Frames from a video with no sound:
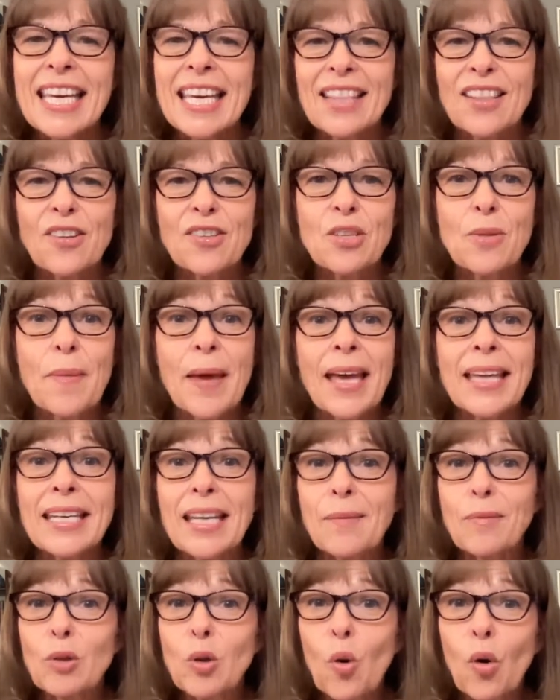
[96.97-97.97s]
There's a man
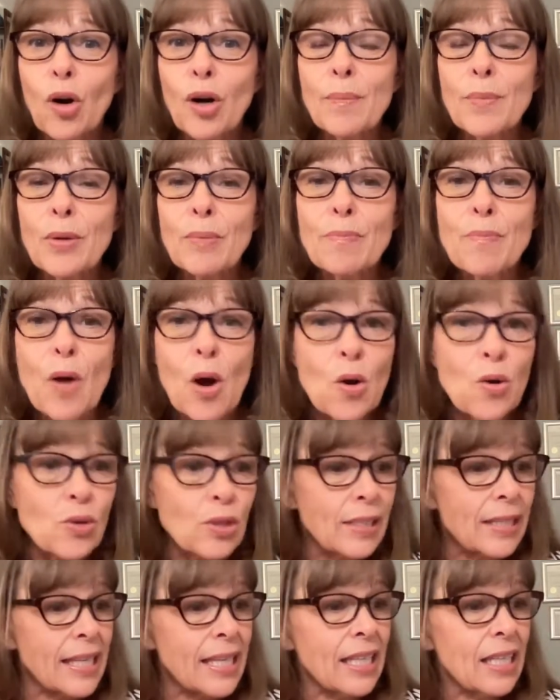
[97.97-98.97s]
named Lorimer
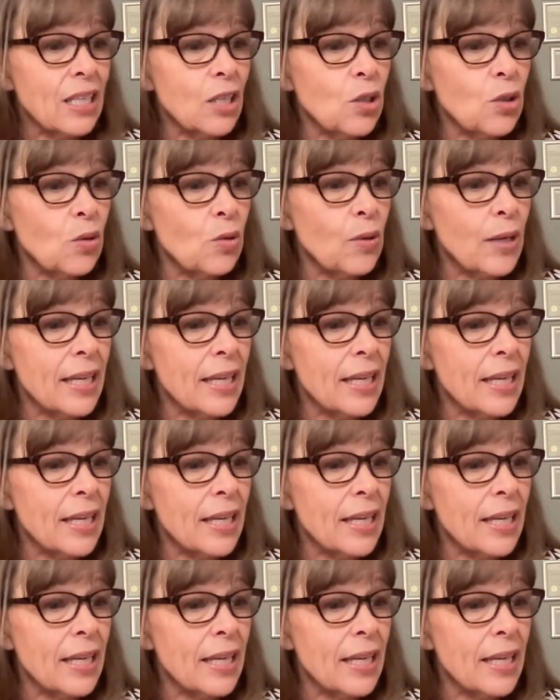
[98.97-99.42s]
Moseley who